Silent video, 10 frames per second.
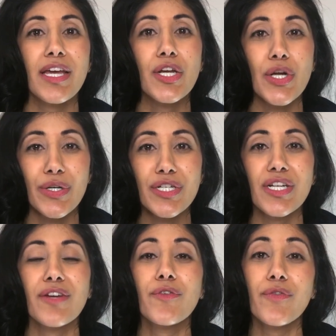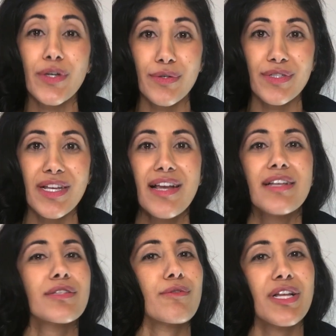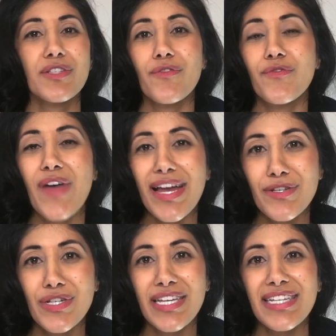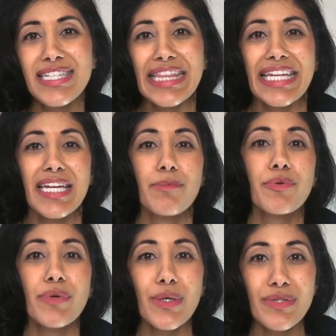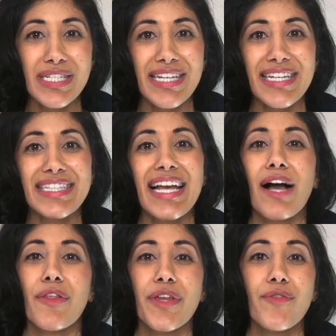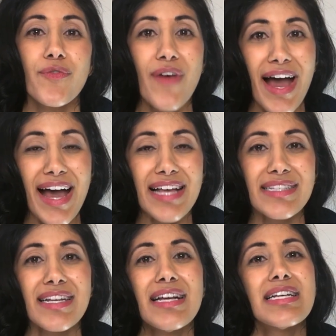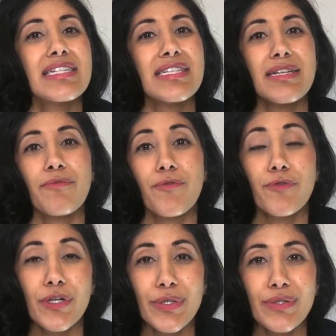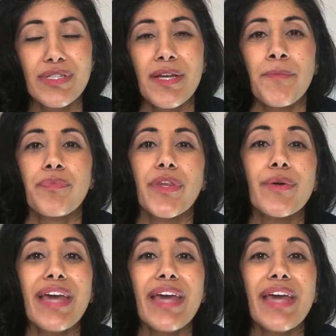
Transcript: nourishing foods. So lots of veggies, lean proteins, healthy fats, some fruit. You